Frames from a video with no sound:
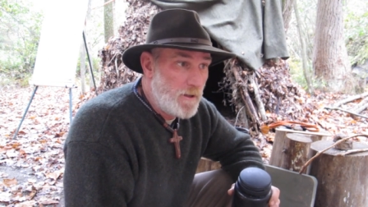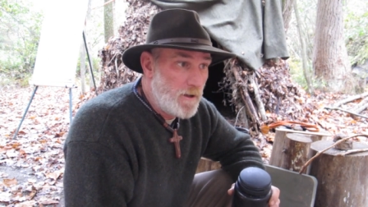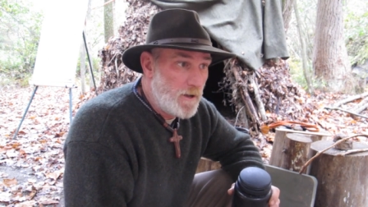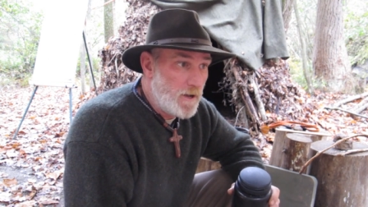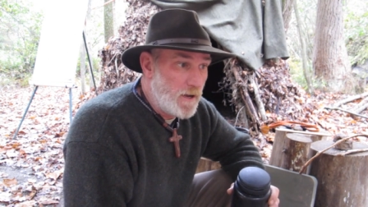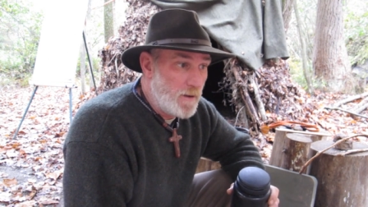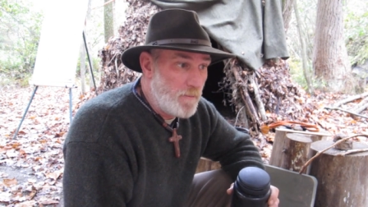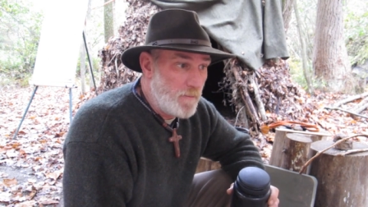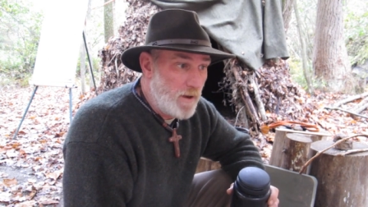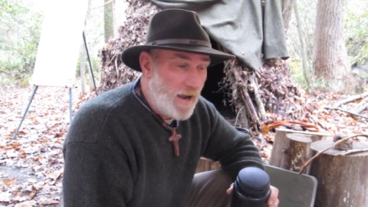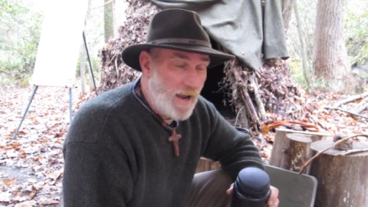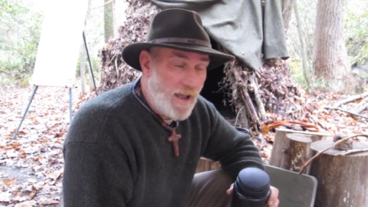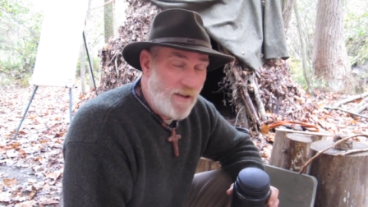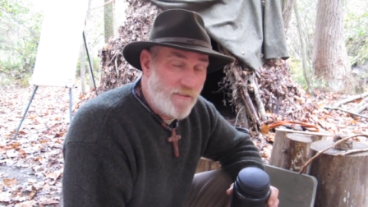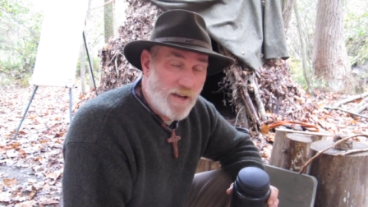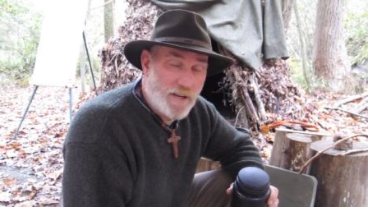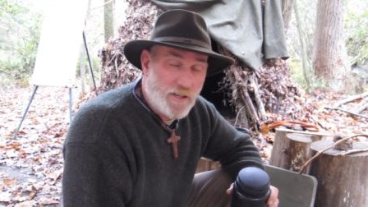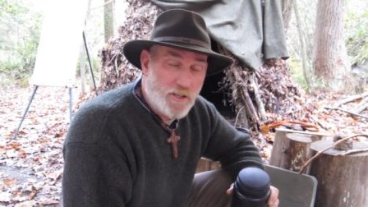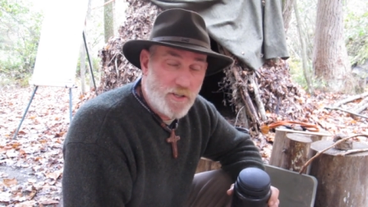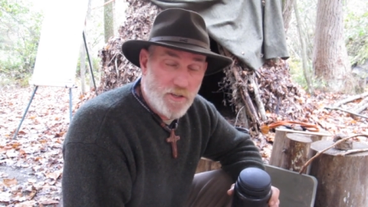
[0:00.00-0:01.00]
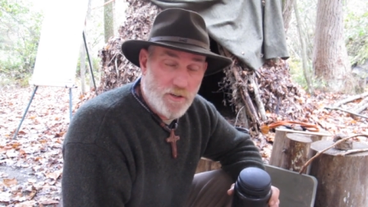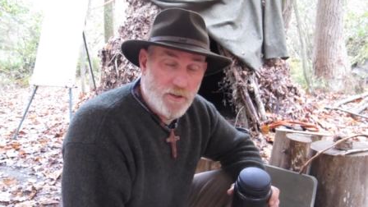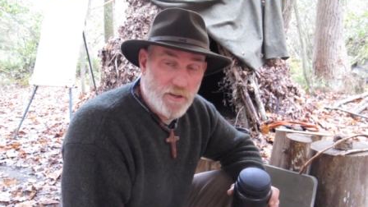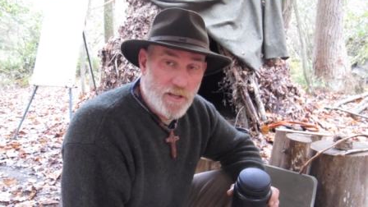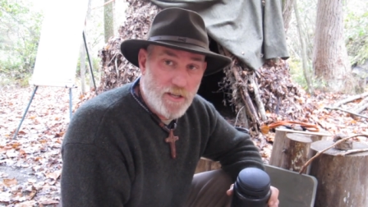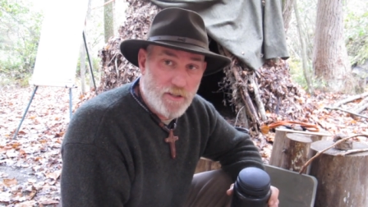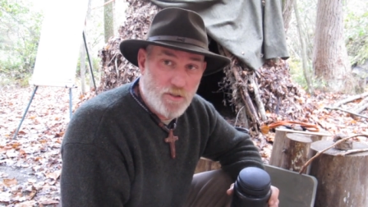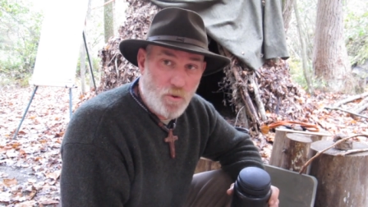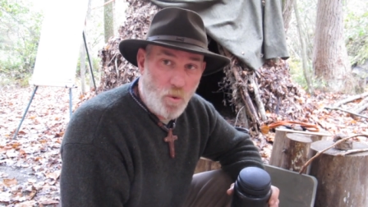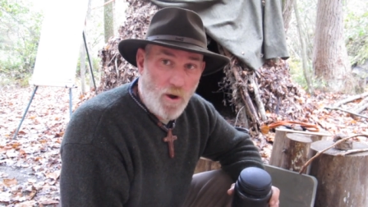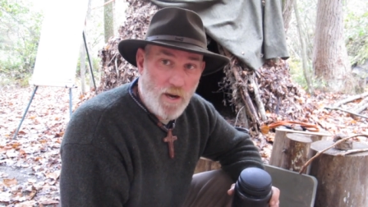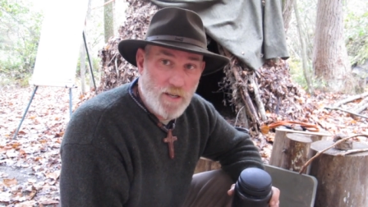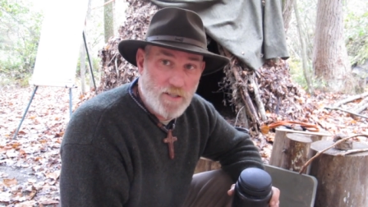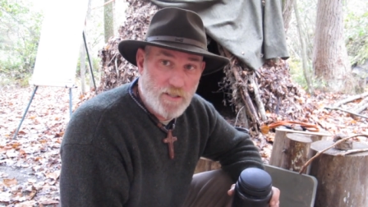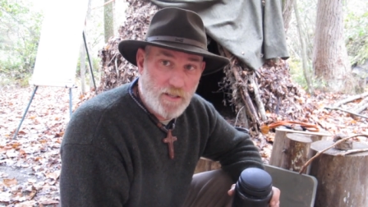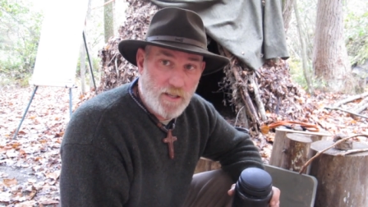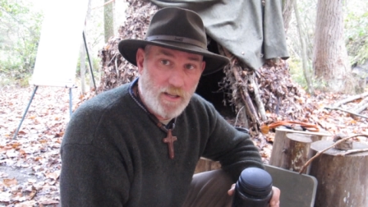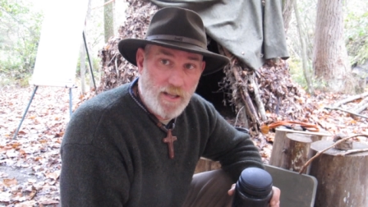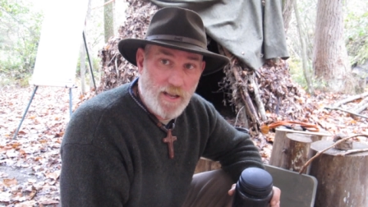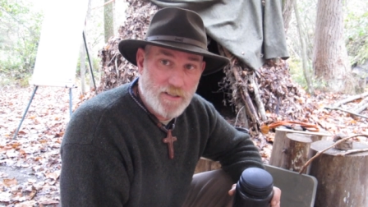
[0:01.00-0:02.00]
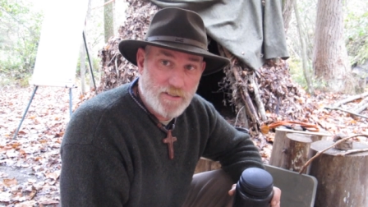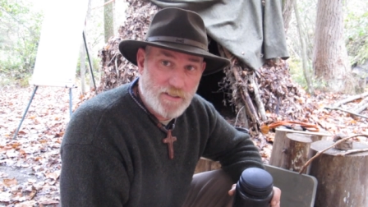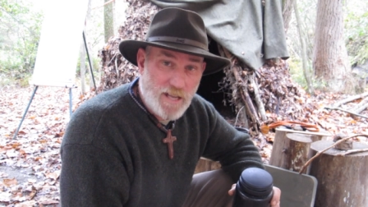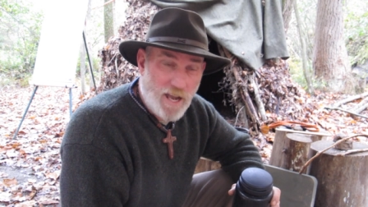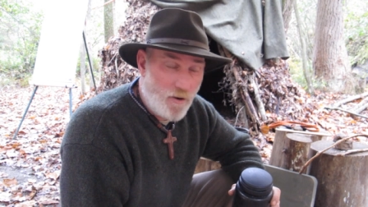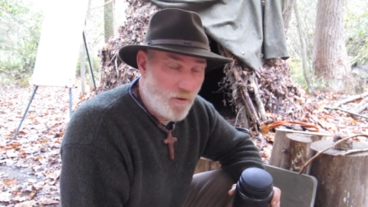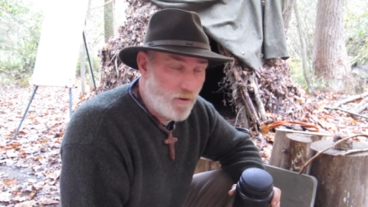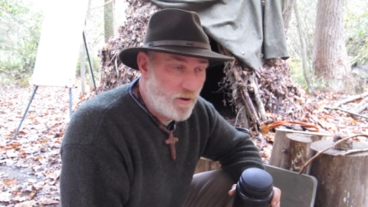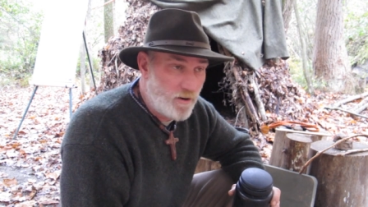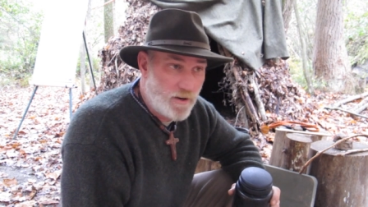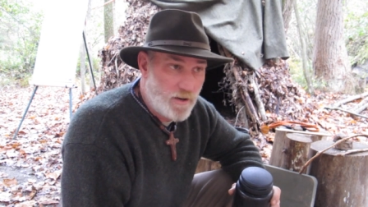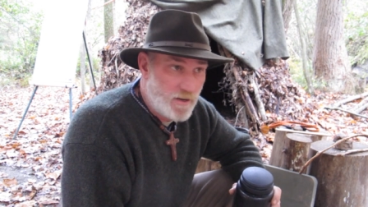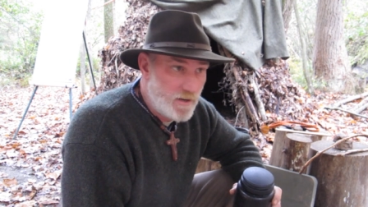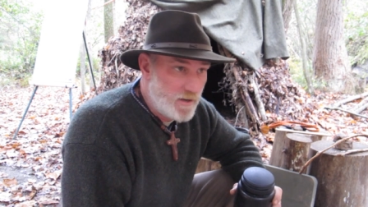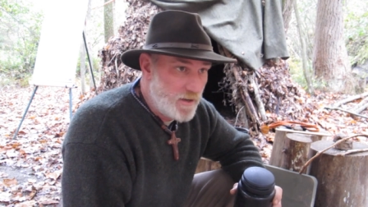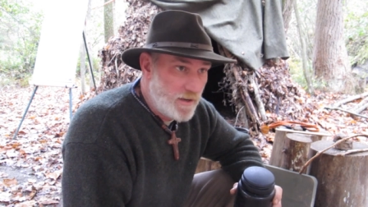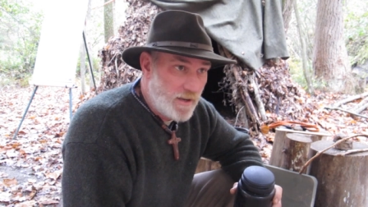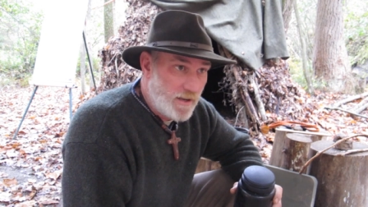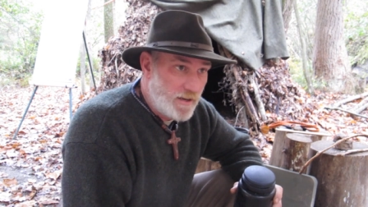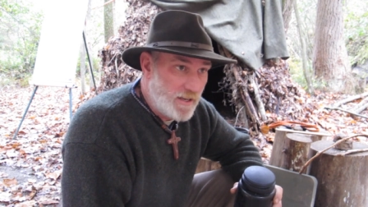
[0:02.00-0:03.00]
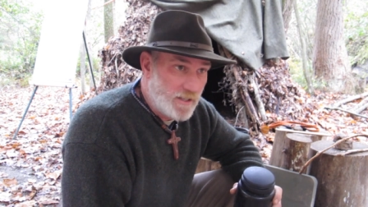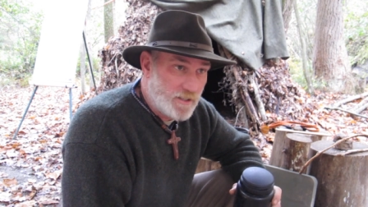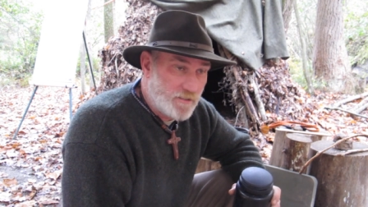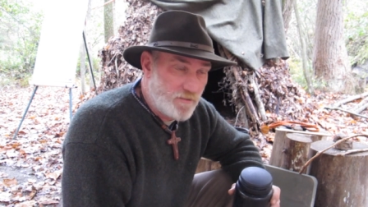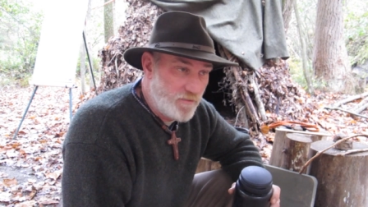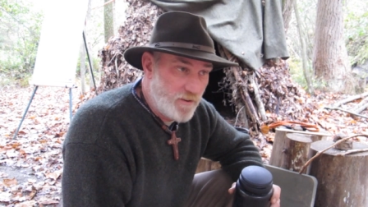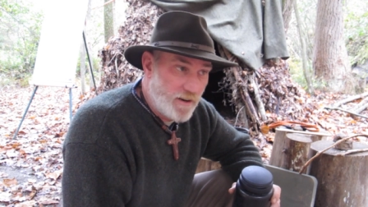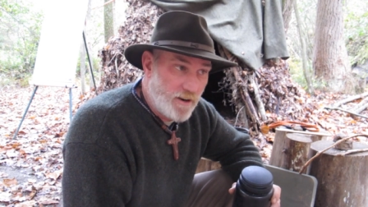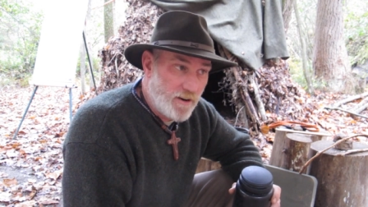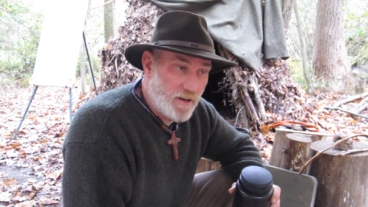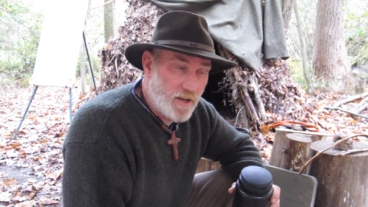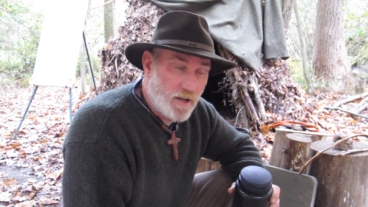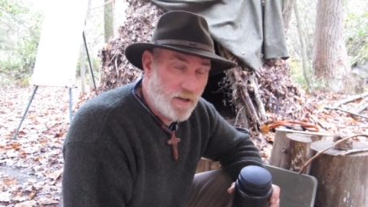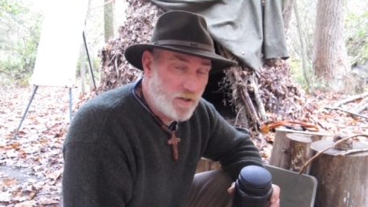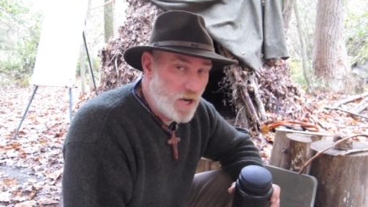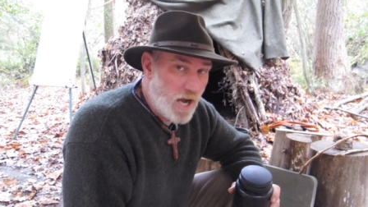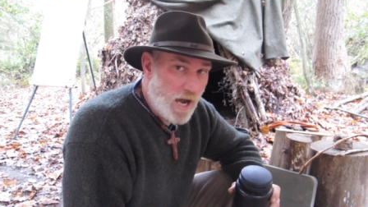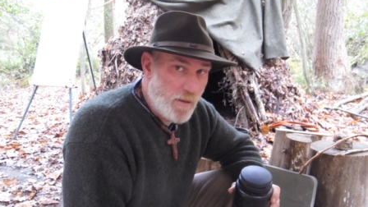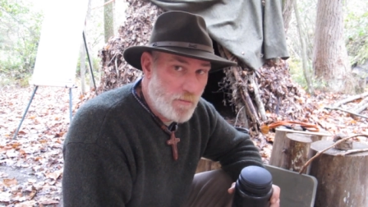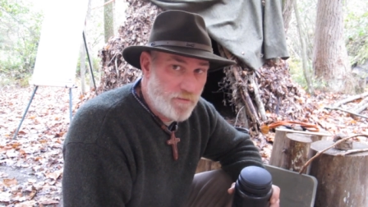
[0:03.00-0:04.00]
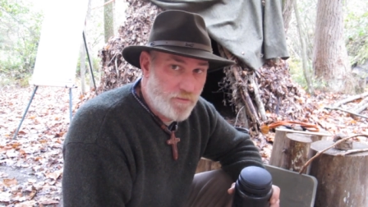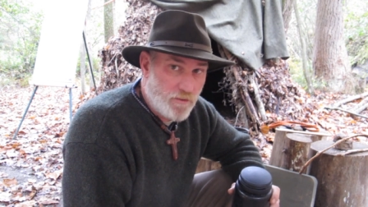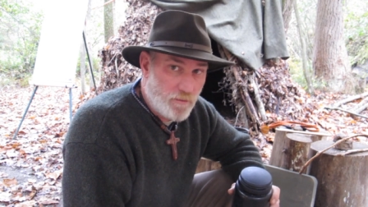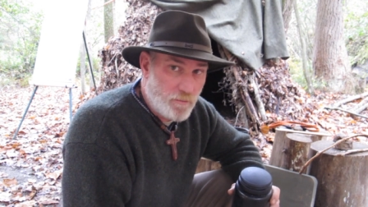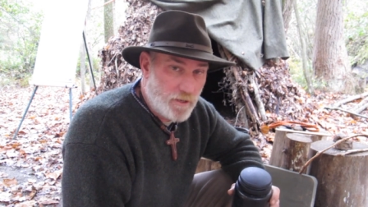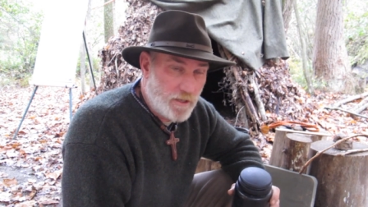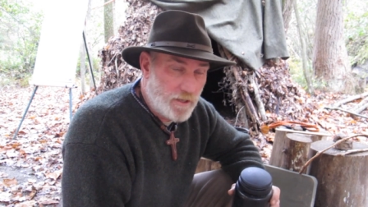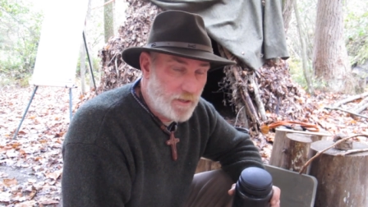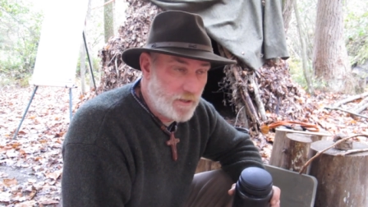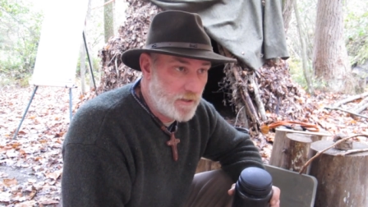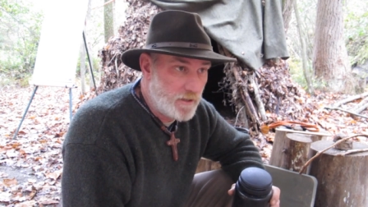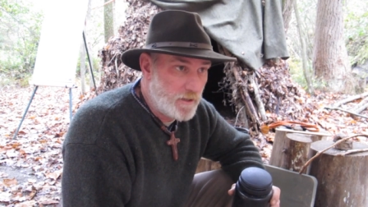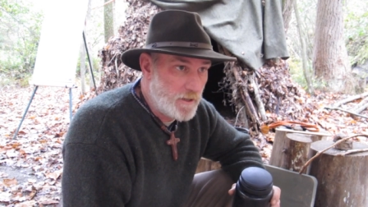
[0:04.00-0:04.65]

Um, I have had to urinate twice in the last hour, and that's very uncommon for me.